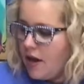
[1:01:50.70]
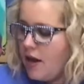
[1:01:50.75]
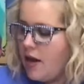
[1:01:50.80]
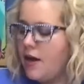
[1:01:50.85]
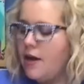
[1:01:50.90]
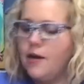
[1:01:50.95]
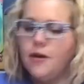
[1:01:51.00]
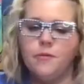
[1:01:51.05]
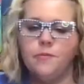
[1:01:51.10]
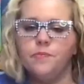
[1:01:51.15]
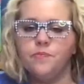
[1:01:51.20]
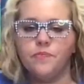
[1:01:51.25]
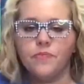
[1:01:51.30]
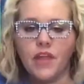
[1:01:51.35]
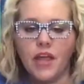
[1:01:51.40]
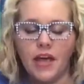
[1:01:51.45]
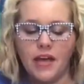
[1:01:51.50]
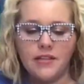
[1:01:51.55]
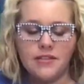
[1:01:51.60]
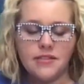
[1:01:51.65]
Um,
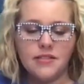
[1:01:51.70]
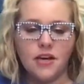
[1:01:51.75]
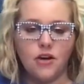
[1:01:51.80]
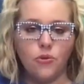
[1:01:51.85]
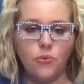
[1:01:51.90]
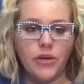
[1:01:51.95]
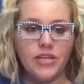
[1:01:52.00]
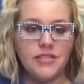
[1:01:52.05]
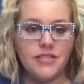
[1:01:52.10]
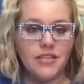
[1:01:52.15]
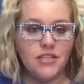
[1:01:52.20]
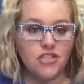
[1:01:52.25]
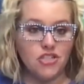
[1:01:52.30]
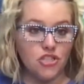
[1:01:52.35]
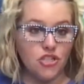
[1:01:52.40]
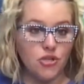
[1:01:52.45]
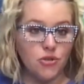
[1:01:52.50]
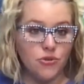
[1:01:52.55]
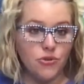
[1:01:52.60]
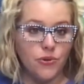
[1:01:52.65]
and so, we teach
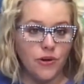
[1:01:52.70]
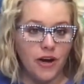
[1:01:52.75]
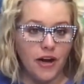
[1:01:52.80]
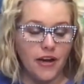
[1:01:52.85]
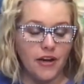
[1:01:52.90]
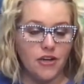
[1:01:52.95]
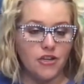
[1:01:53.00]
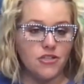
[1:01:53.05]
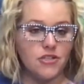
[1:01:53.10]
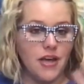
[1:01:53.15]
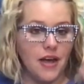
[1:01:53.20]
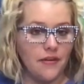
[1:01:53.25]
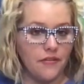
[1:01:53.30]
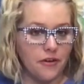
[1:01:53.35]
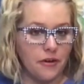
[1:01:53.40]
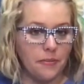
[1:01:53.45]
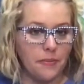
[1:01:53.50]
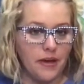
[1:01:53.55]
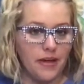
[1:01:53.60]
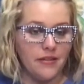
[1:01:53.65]
two door hangers
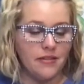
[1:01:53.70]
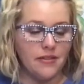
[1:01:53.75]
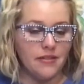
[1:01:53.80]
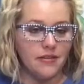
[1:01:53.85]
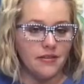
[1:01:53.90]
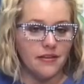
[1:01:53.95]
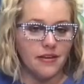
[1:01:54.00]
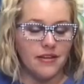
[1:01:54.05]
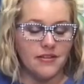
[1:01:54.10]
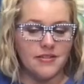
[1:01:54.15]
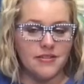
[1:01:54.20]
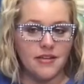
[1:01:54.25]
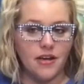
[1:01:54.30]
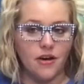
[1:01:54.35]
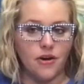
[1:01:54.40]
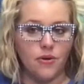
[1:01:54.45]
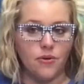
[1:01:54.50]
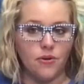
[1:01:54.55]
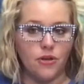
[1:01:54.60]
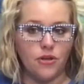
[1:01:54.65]
every month. And
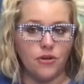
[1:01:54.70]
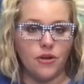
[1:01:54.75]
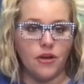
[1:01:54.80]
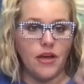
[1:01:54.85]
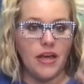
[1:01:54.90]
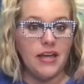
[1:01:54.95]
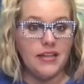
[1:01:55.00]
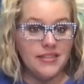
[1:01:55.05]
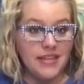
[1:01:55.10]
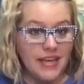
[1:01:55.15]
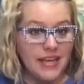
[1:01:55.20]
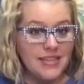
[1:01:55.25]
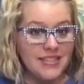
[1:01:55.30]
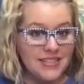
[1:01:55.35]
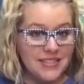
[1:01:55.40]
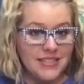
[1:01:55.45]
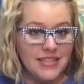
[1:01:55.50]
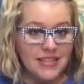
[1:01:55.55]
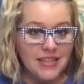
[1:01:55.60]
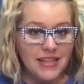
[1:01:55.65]
so, in,
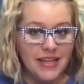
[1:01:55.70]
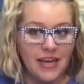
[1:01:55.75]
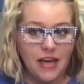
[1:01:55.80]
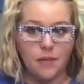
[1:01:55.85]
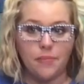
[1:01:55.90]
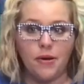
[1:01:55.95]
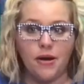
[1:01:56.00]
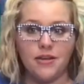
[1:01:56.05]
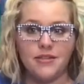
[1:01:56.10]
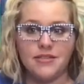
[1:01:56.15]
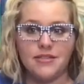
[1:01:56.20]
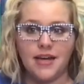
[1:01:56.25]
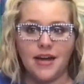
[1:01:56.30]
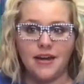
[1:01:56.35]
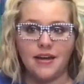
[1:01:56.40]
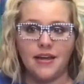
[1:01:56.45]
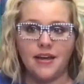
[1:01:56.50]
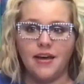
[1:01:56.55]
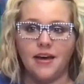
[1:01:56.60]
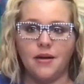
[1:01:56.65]
instantly upon
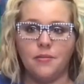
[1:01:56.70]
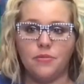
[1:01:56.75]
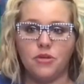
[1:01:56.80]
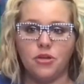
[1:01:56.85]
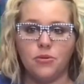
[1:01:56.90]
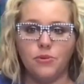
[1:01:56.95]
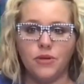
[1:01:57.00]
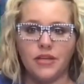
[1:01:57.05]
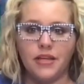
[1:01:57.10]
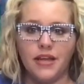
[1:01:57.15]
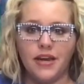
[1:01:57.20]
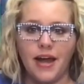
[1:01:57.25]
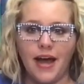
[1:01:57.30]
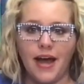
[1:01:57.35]
signing up, you would get